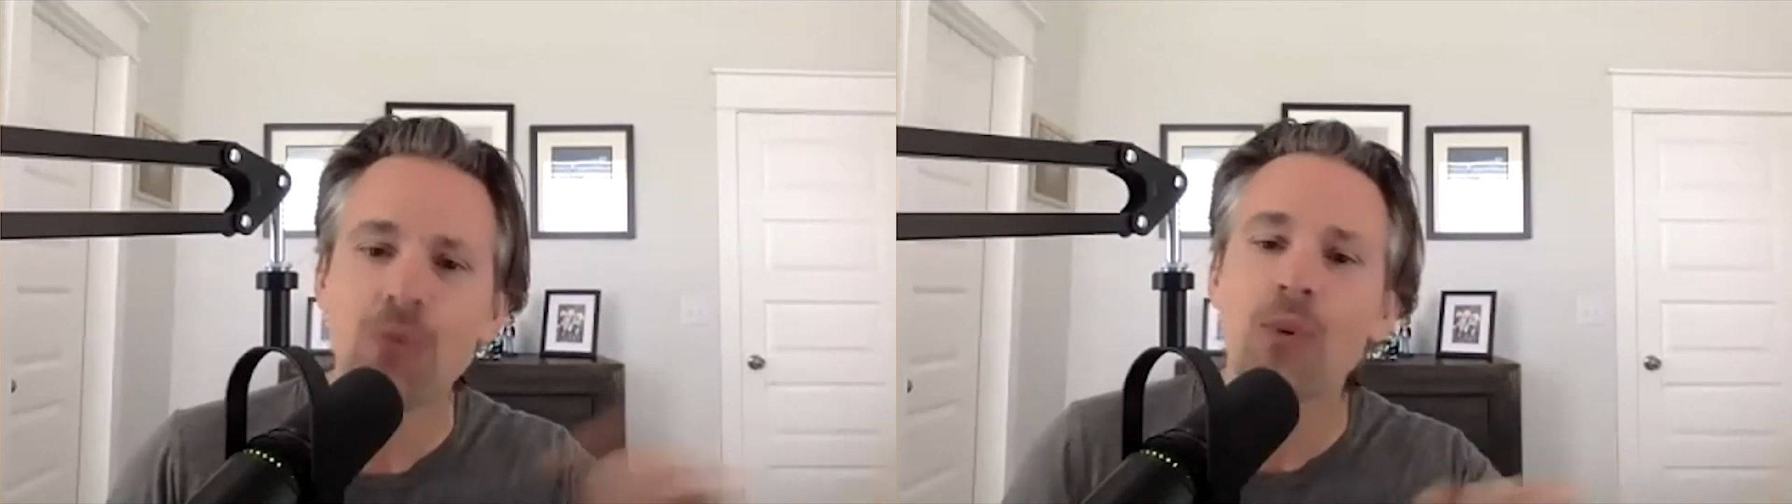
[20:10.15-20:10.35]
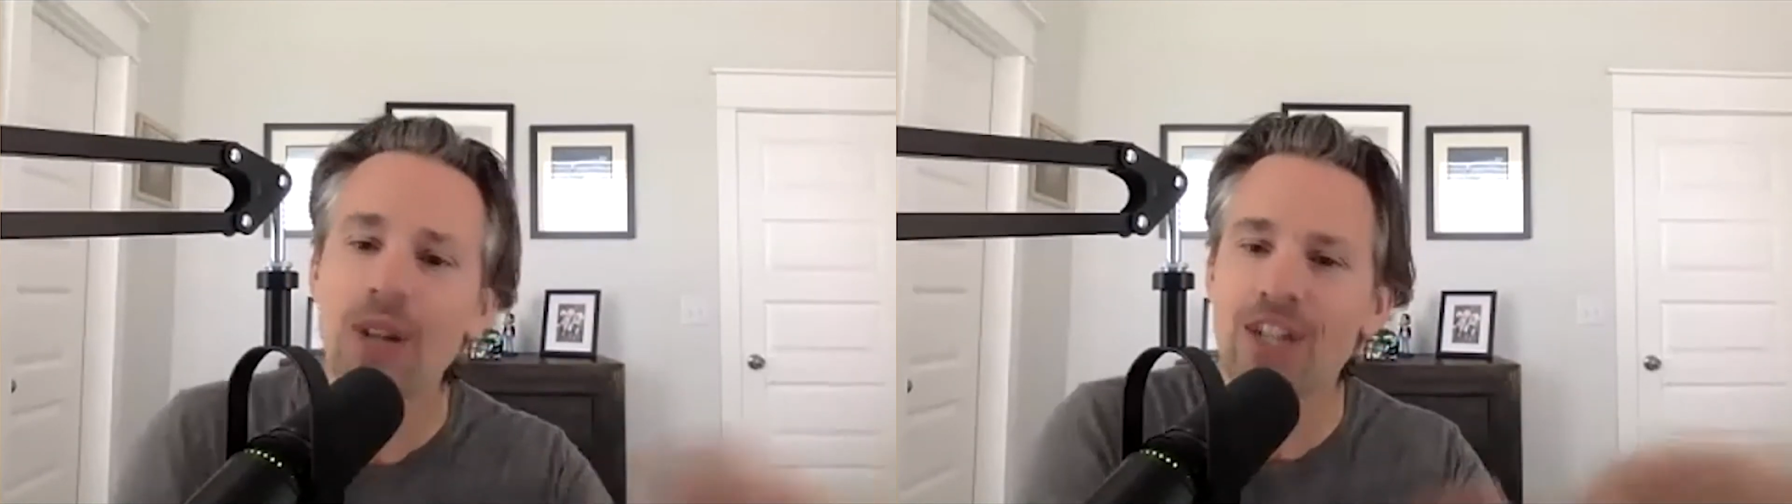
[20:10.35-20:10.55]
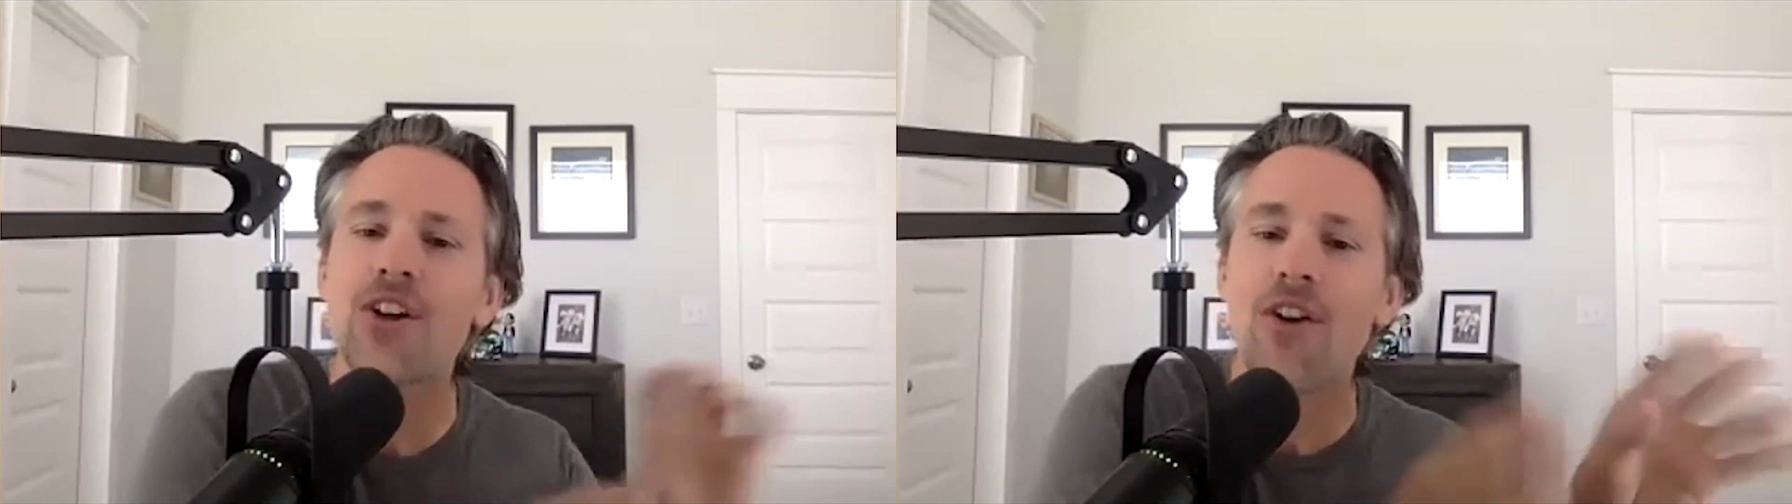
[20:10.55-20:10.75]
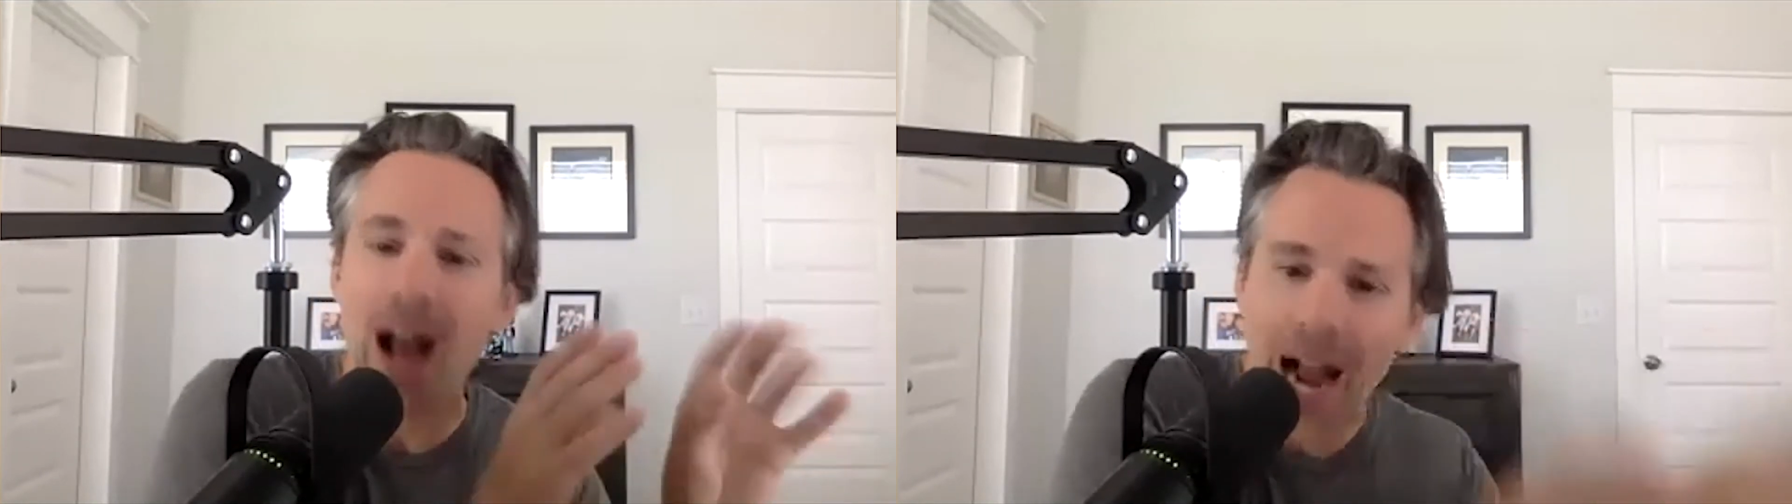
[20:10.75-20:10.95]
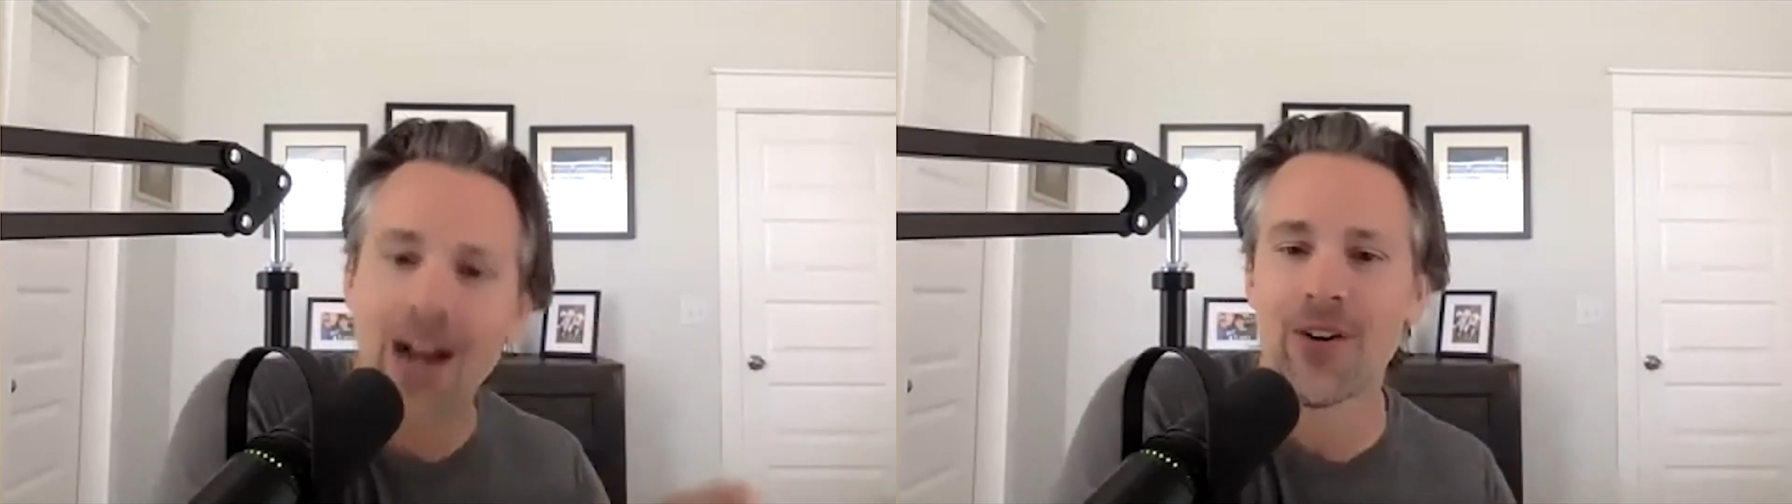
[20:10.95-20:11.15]
we're going to start
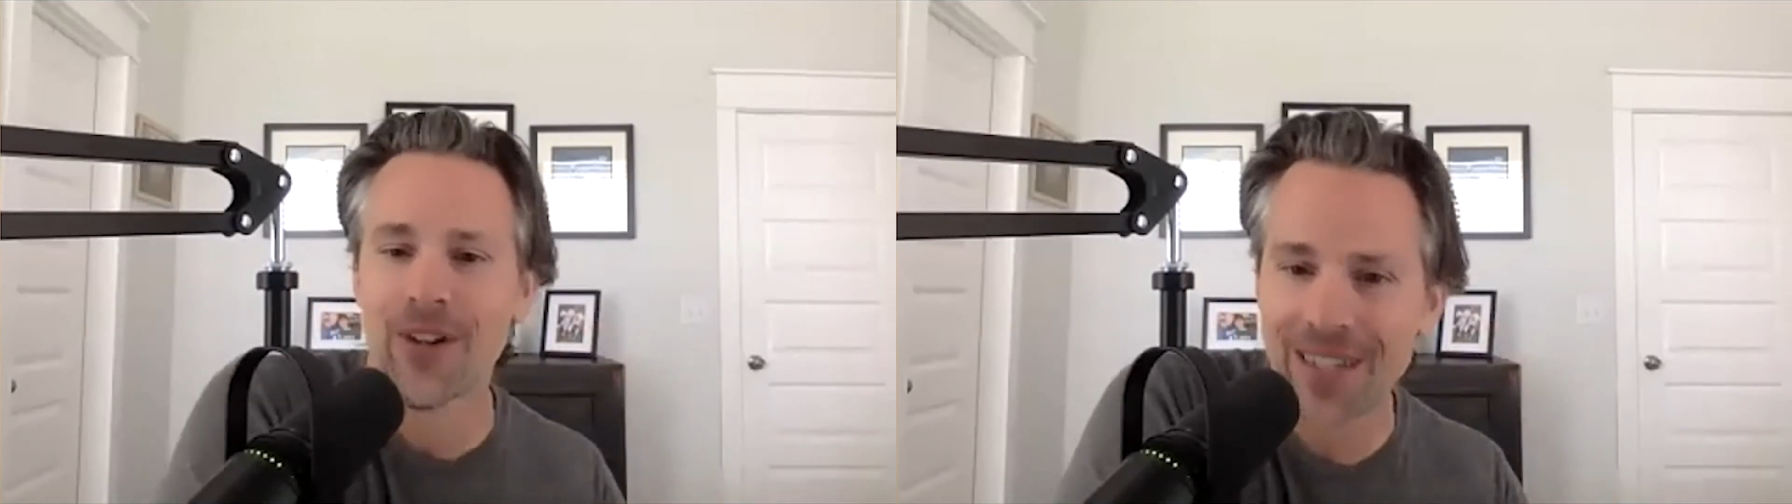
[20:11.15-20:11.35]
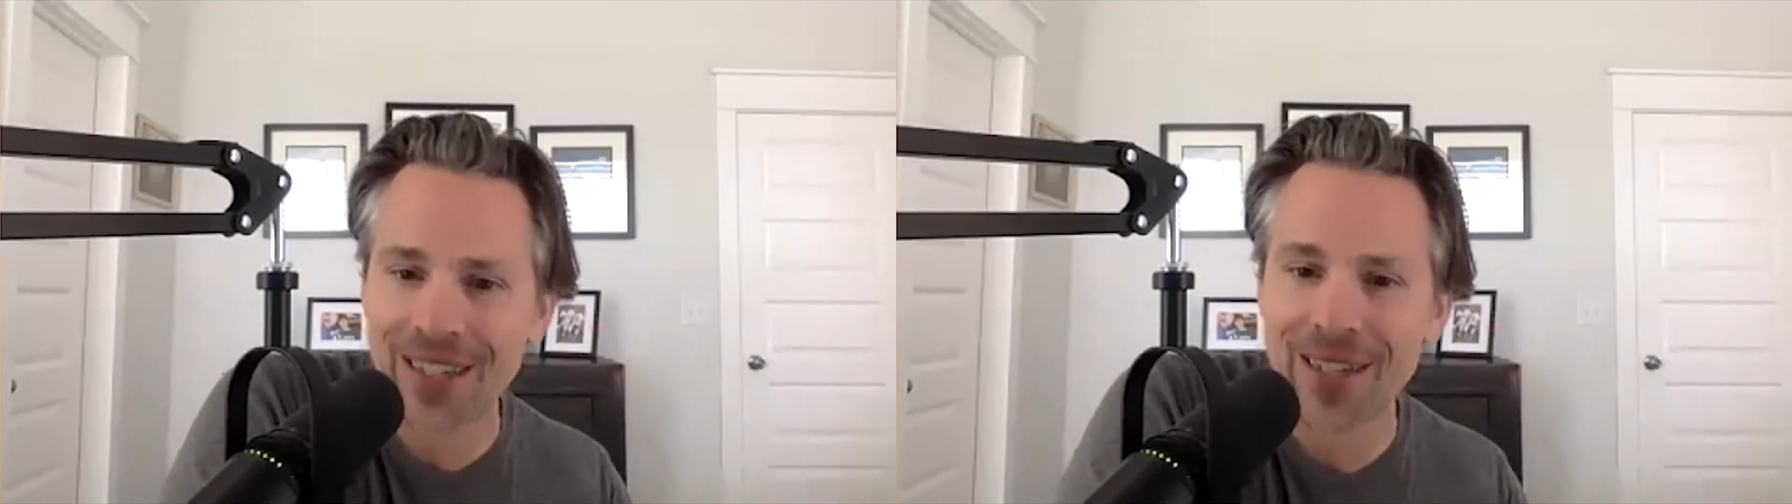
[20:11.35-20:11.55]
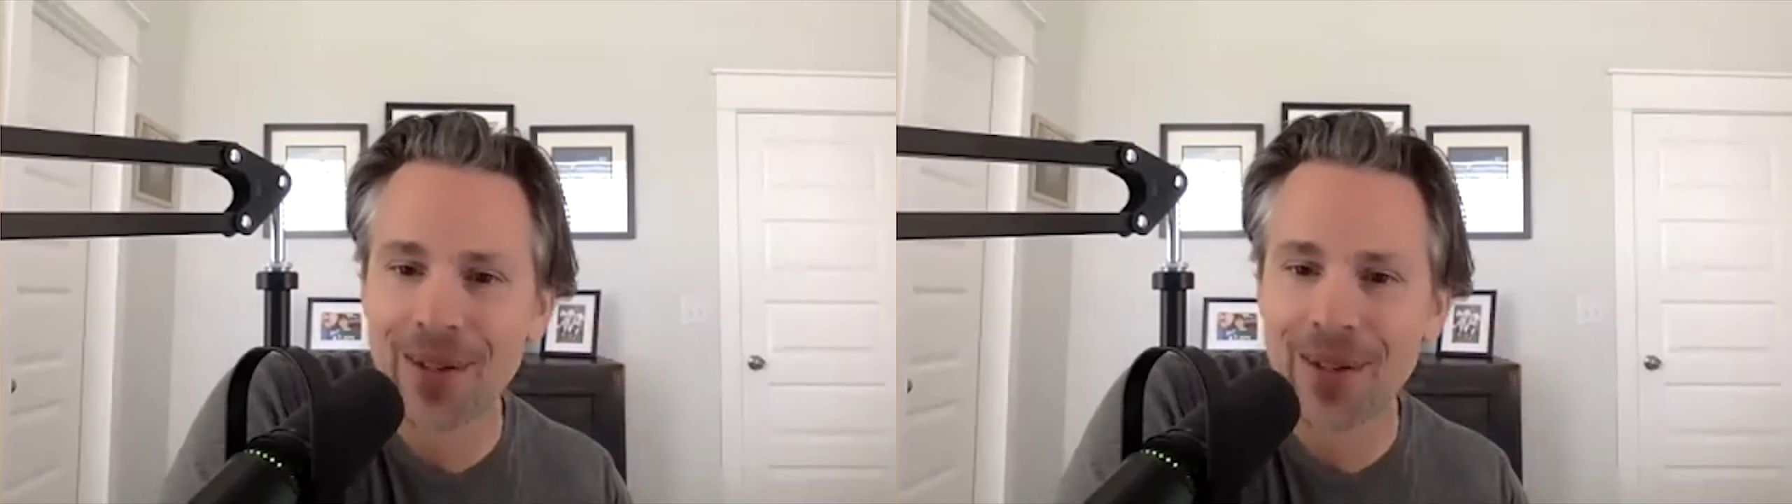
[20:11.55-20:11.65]
hiring